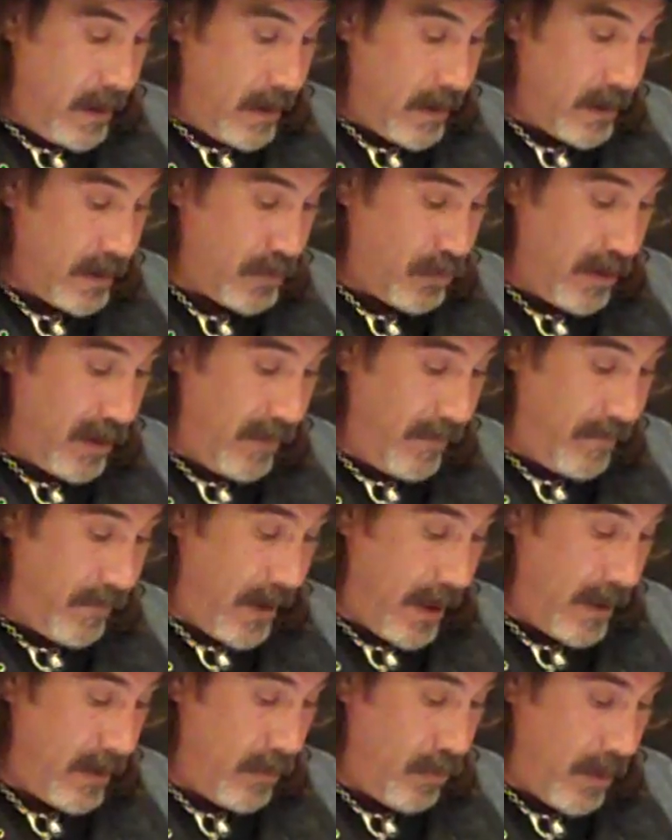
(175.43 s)
Because when you
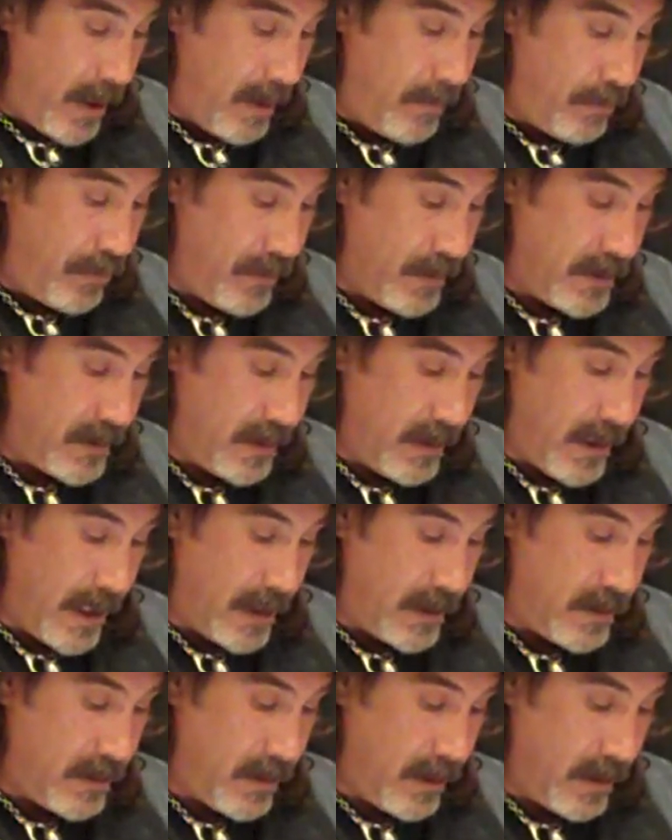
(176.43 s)
find the right pussy,
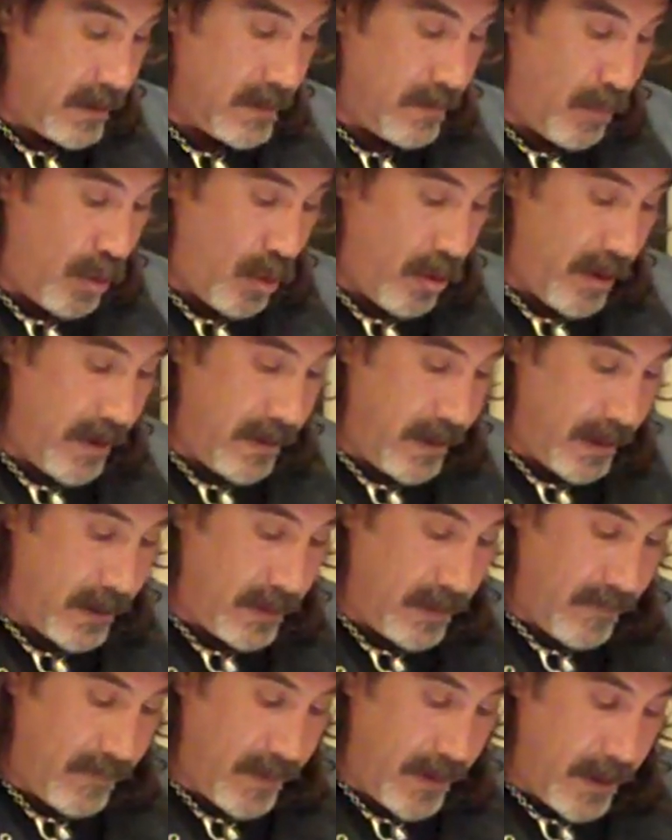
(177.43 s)
that shit is more
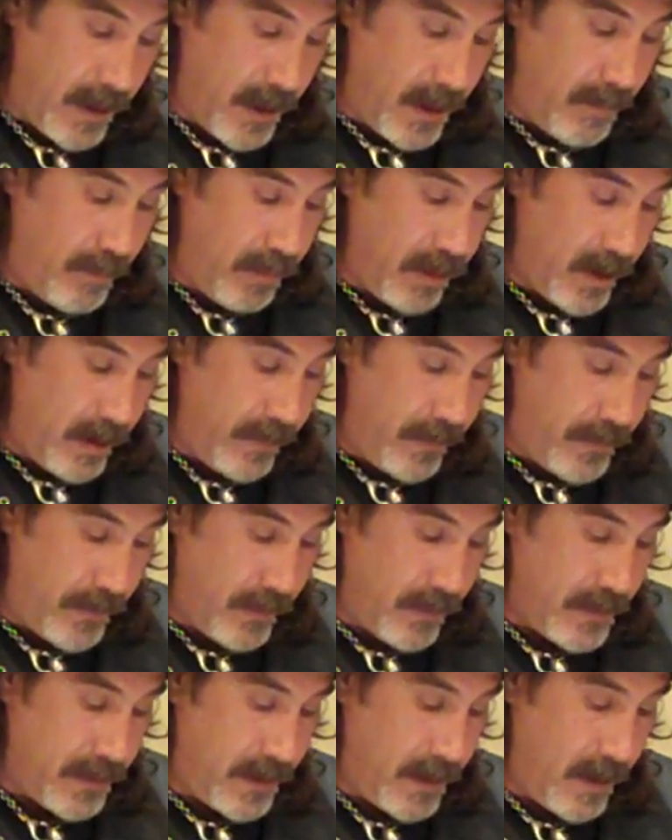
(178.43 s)
addictive than any
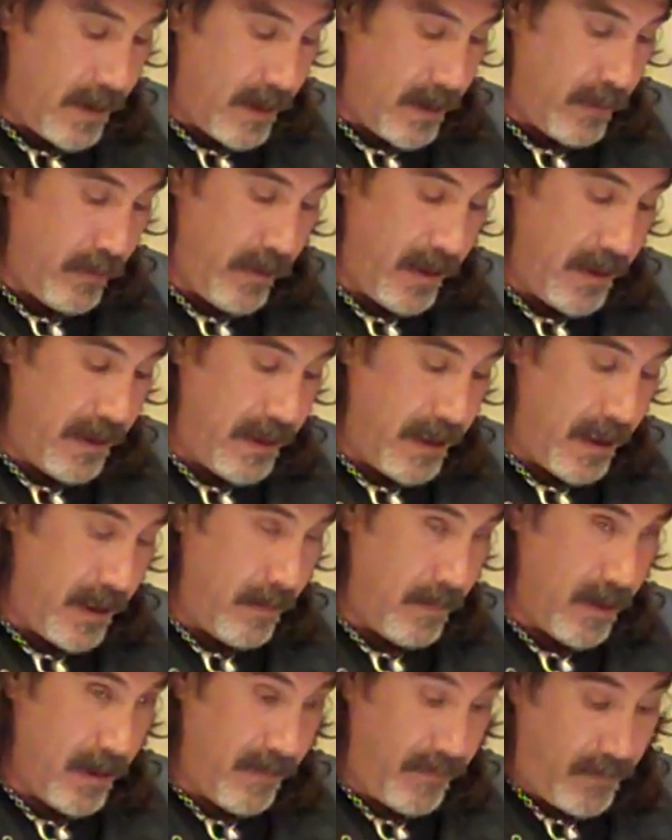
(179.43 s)
bloodthirsty, hungry
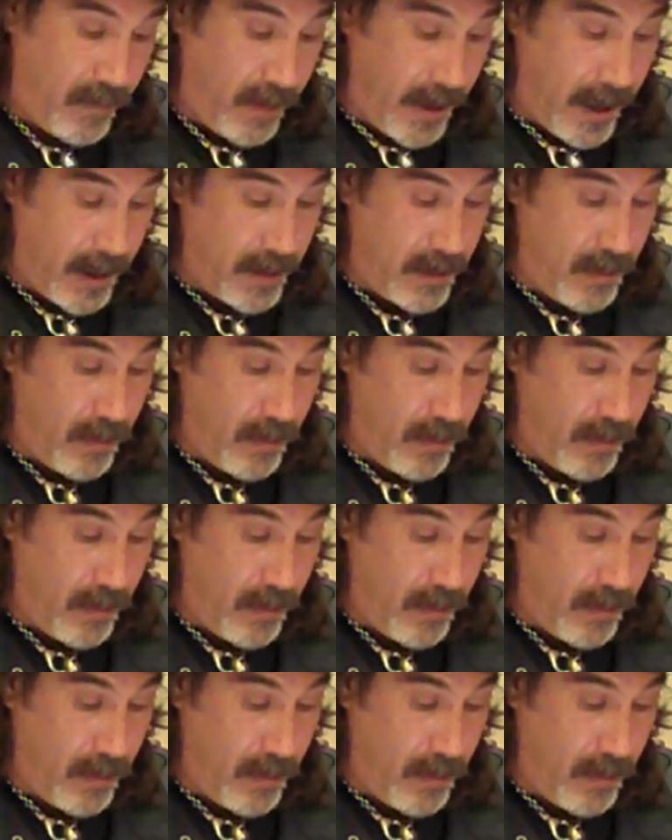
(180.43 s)
demon of crack